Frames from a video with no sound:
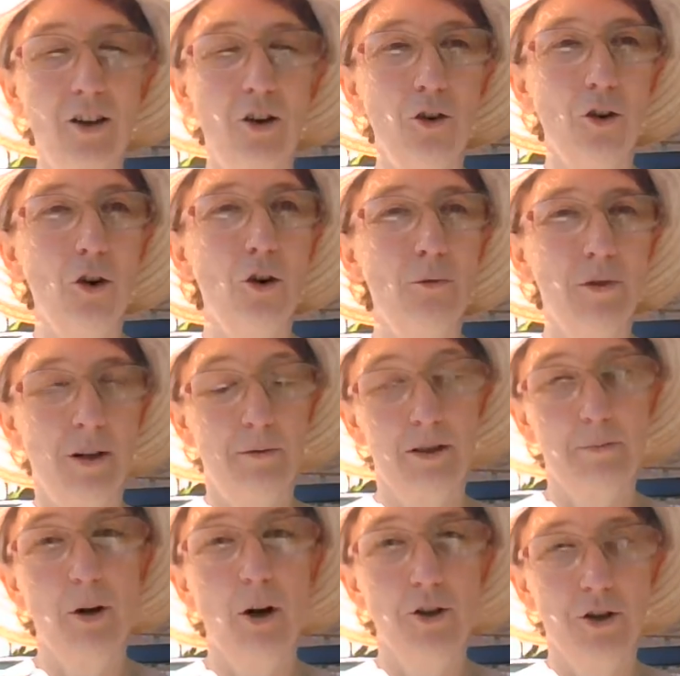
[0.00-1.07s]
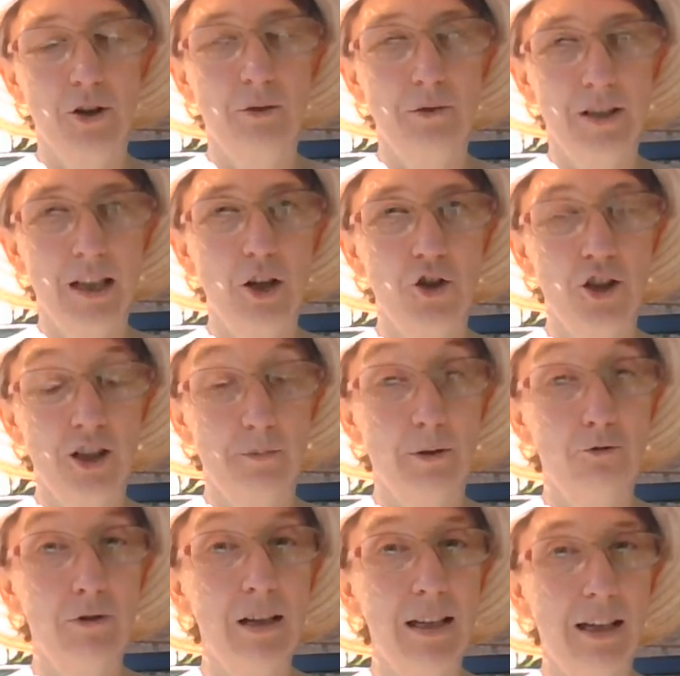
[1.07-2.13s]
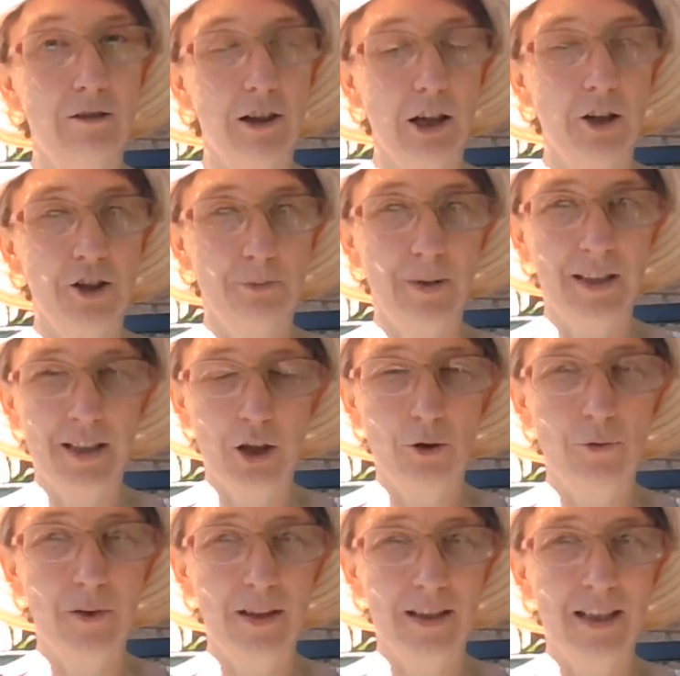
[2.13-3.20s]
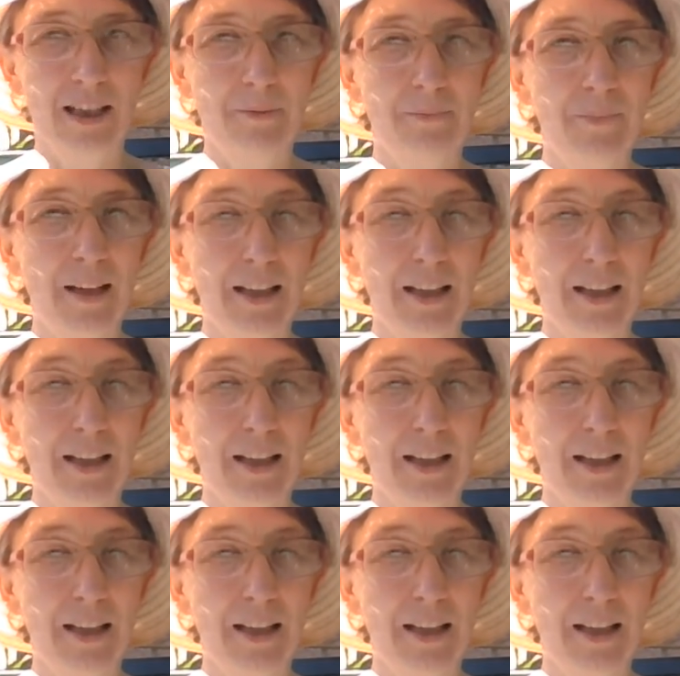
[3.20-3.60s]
on as part of conversations, but really I regarded myself as a